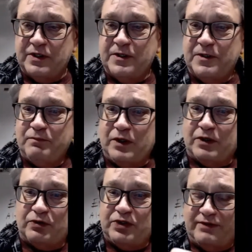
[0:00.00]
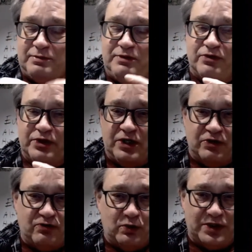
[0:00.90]
you have to be very
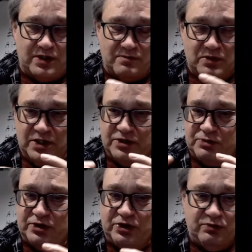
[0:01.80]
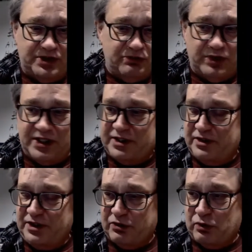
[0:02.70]
careful with them, especially when you get
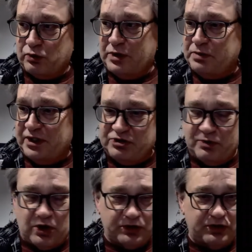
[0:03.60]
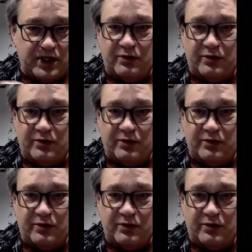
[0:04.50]
a replacement alternator.